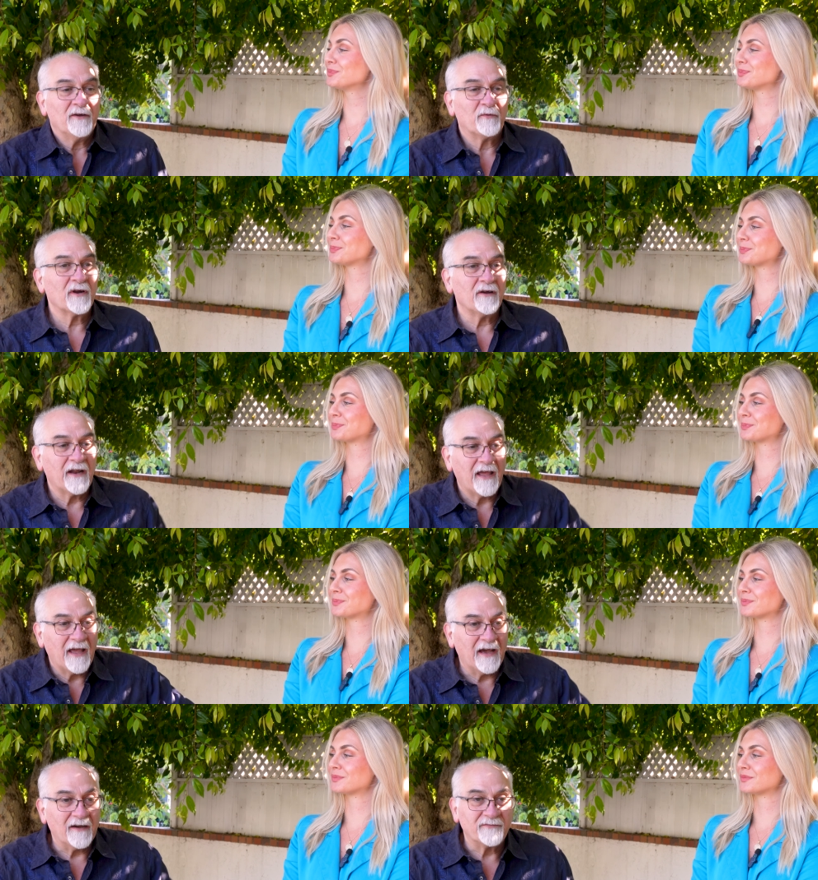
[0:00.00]
Speaker 1: we're going to
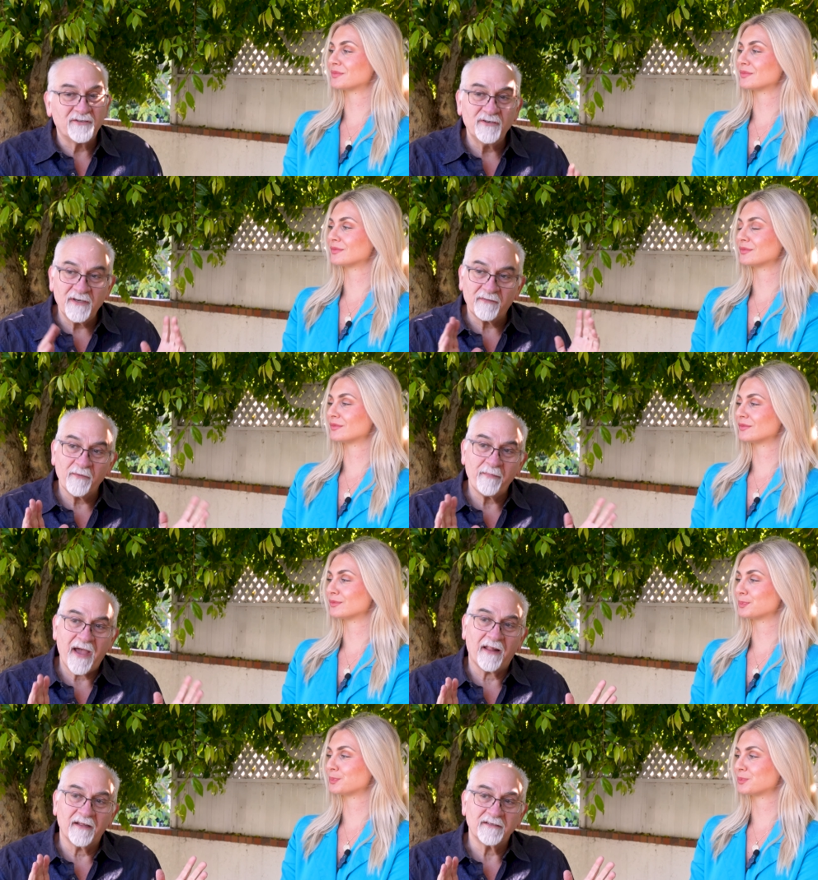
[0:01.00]
have two different
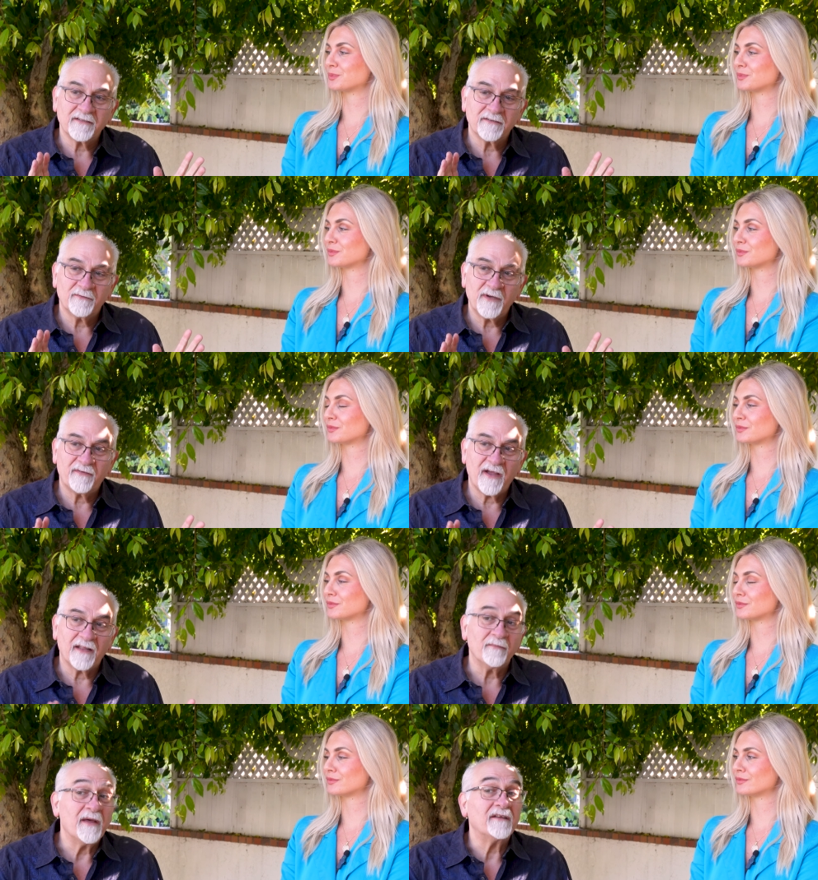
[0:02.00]
palettes. We've
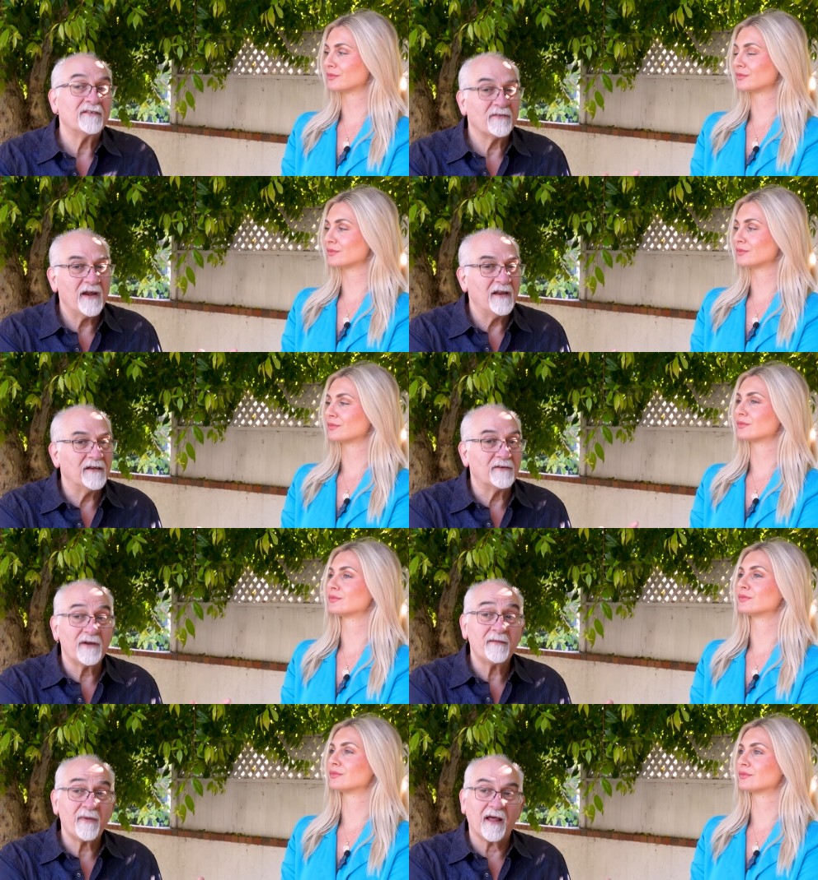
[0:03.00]
got the Mediterranean
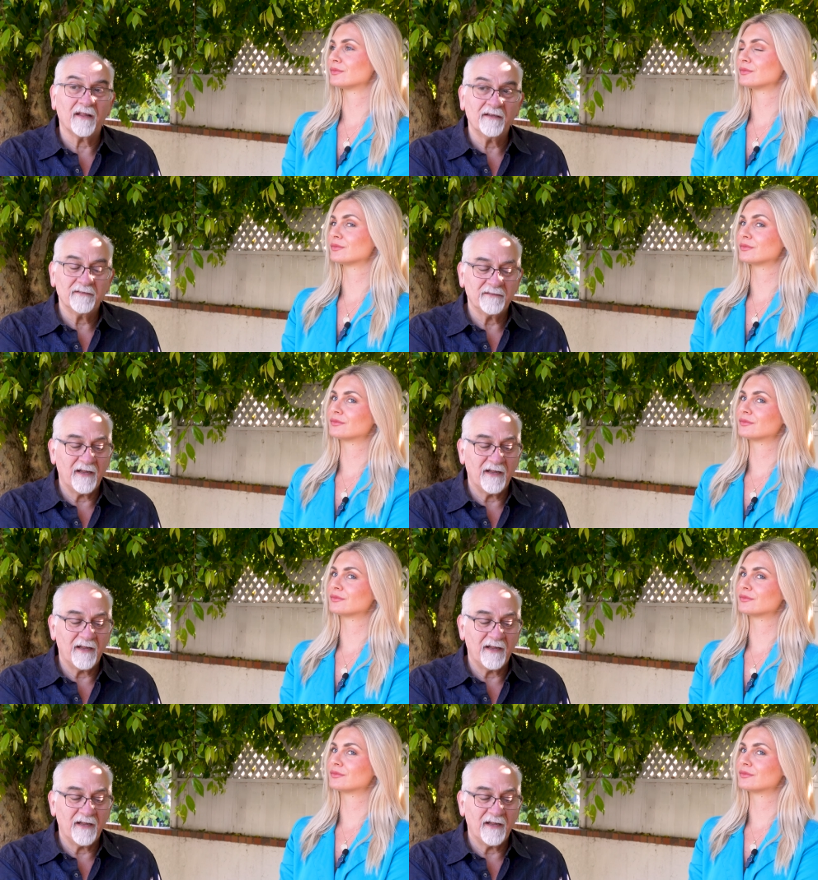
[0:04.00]
Greek palette,